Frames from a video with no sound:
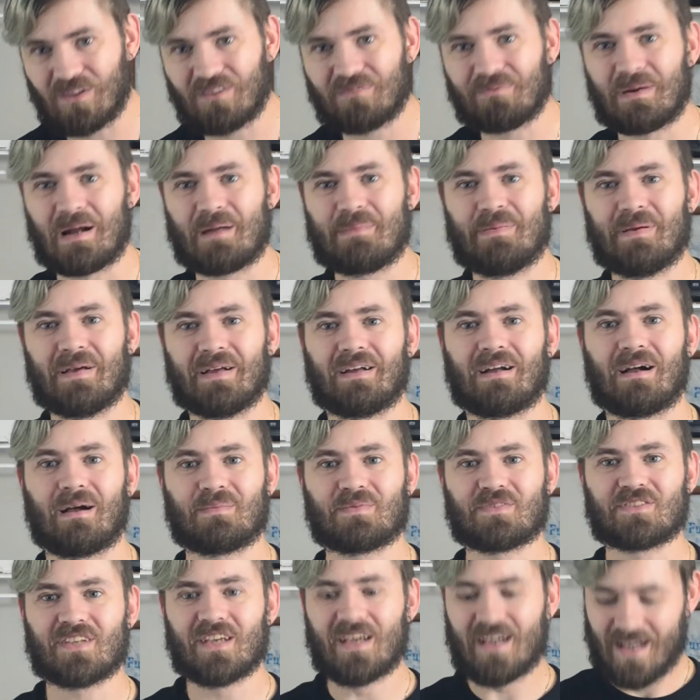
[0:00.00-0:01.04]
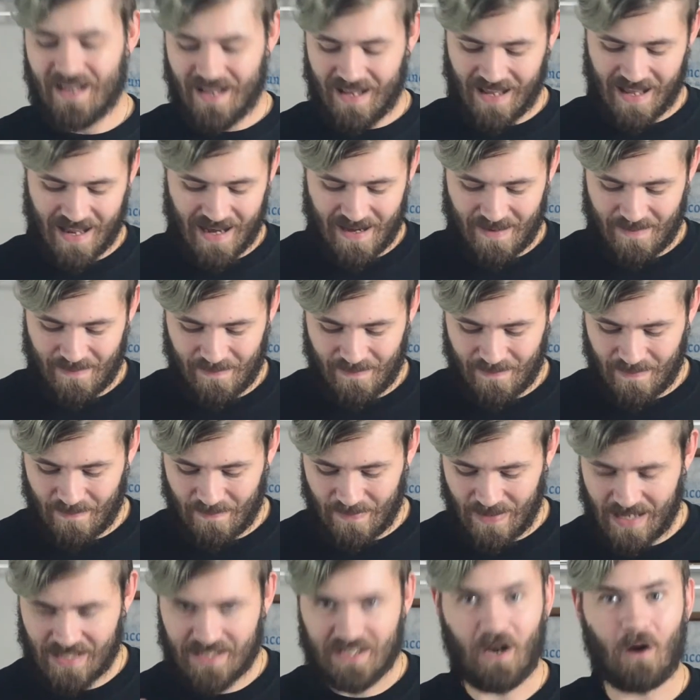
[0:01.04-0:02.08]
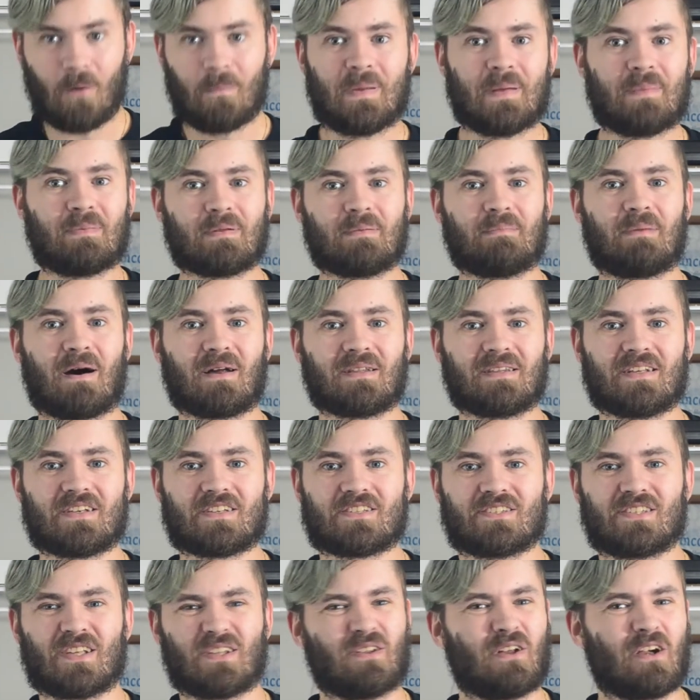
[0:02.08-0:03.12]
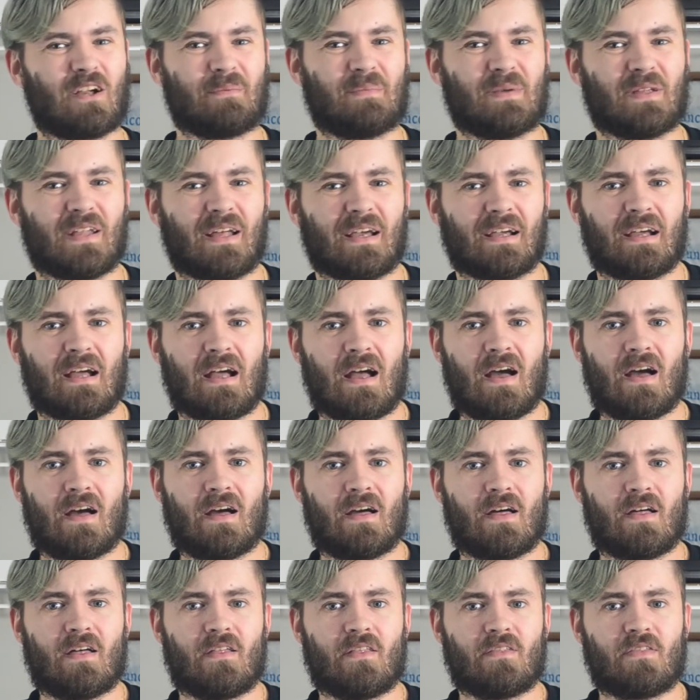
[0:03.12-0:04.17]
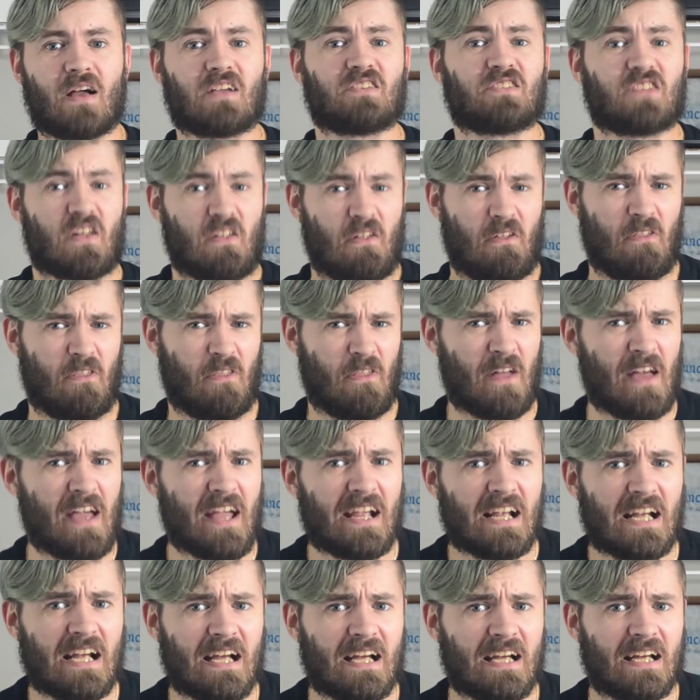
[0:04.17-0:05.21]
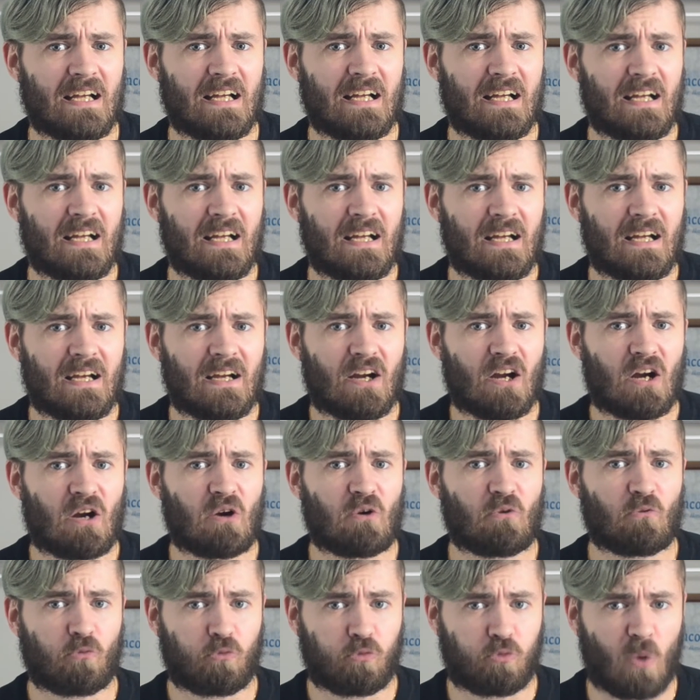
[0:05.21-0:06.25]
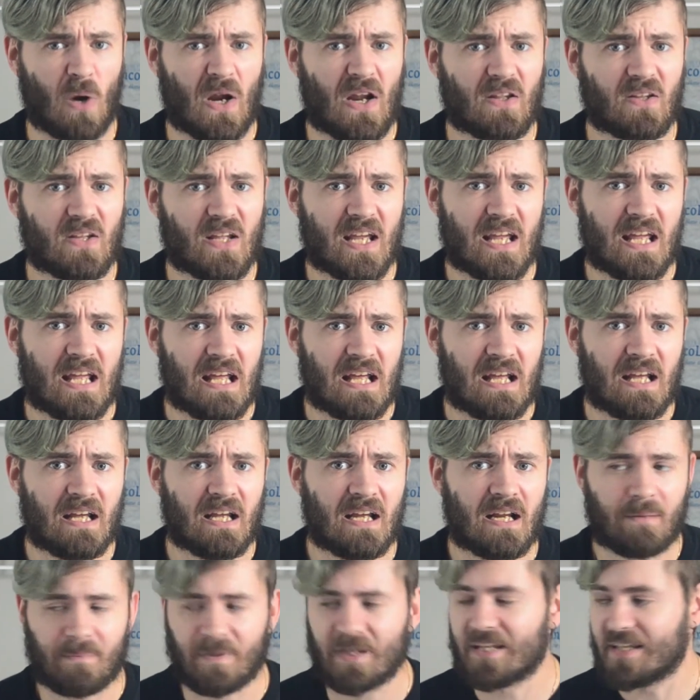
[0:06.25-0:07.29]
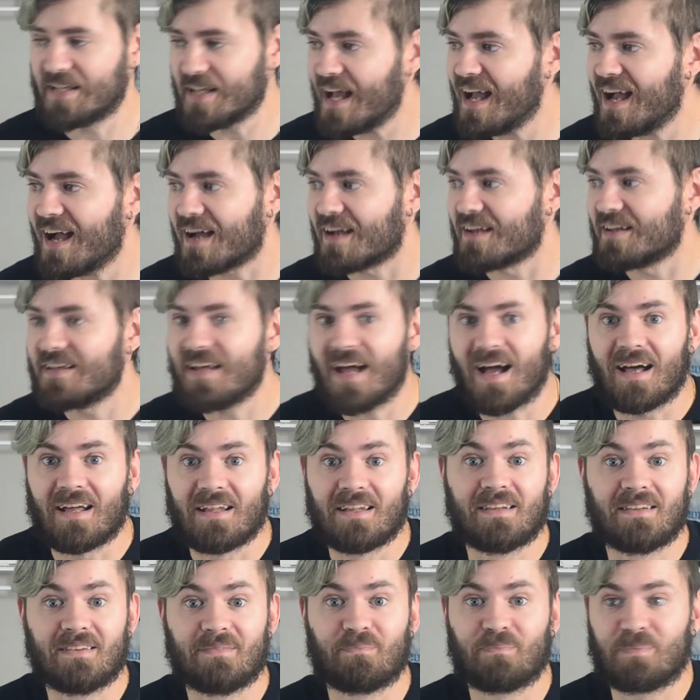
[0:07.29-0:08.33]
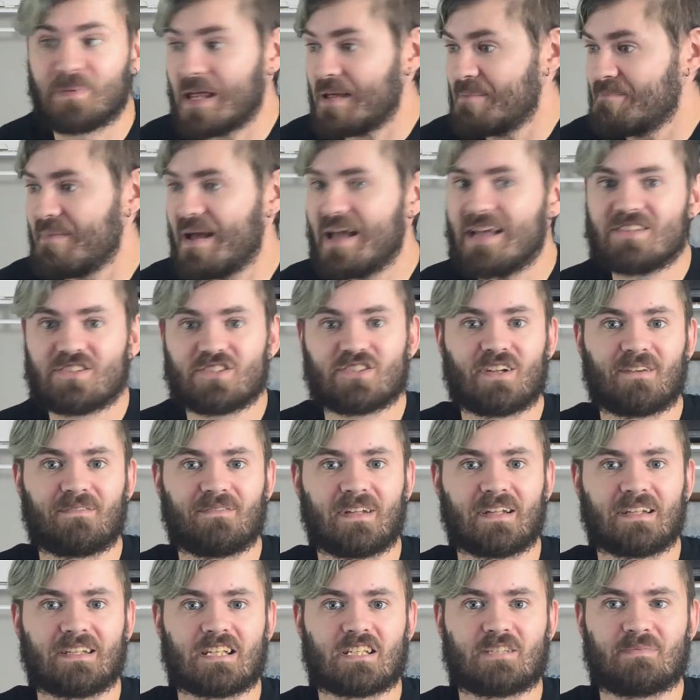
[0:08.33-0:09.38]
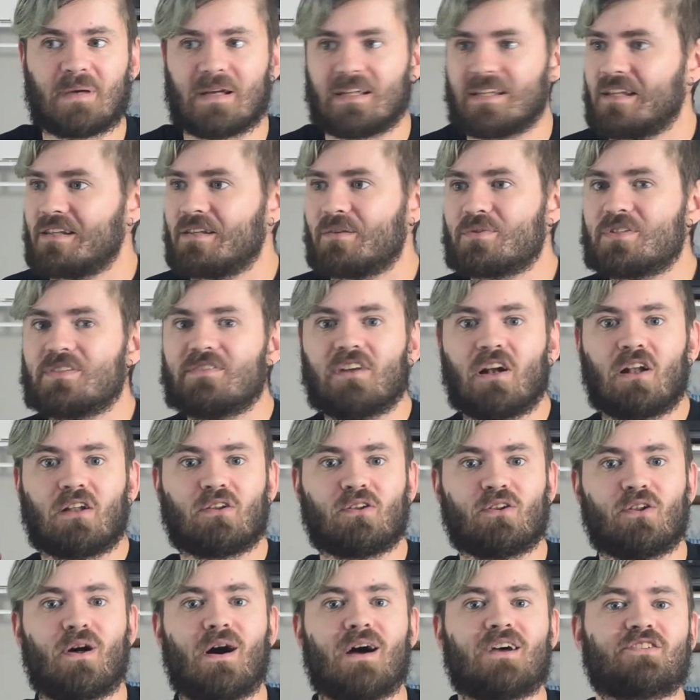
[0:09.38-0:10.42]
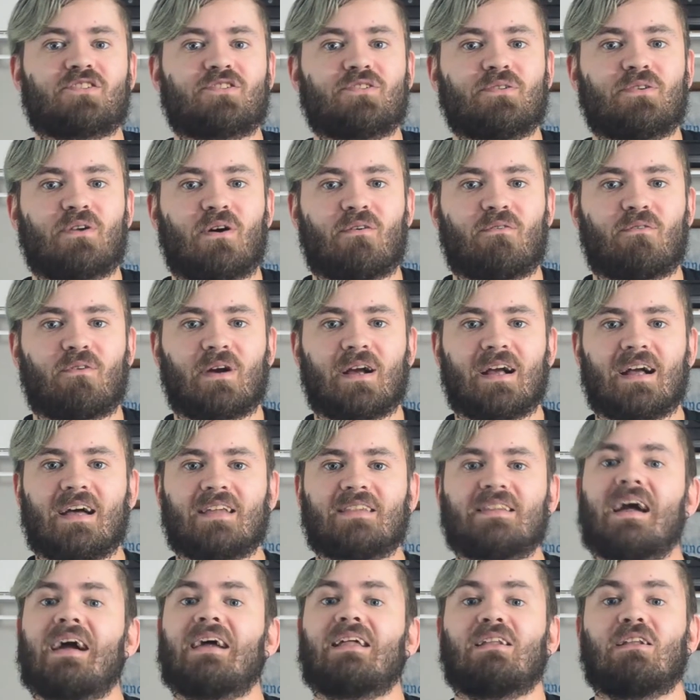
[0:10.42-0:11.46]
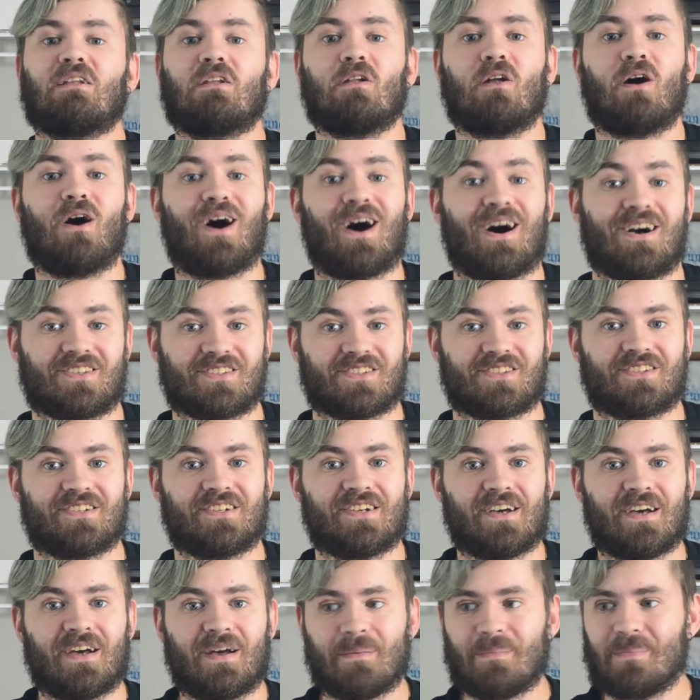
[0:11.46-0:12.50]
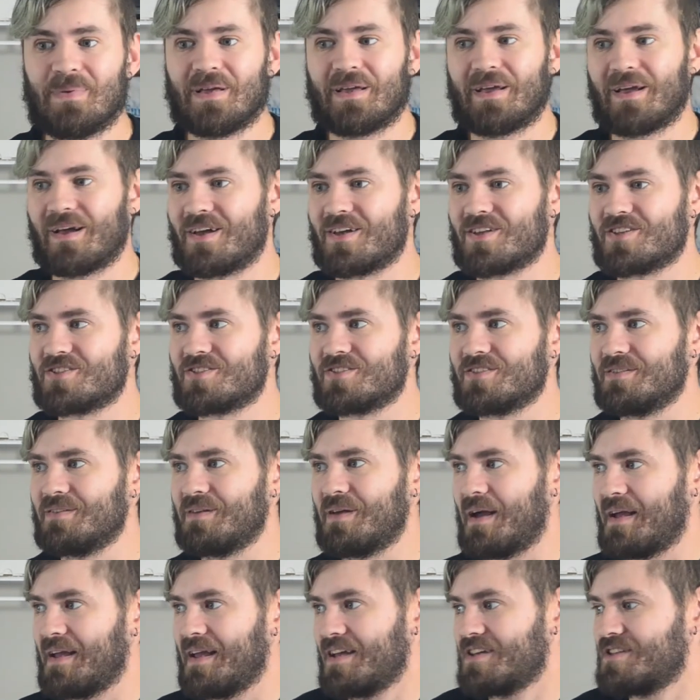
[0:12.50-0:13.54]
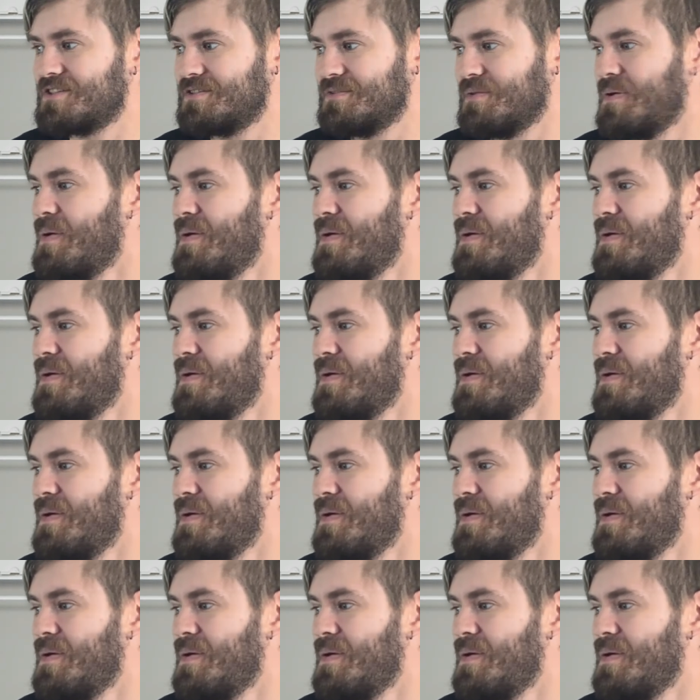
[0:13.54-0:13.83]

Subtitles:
of my pickups. And when I tell people about this, they look at me like, that's a thing? Really? And I'm like, yeah. They made stuff like this back then. There was even a lawsuit over it, and they lost because I guess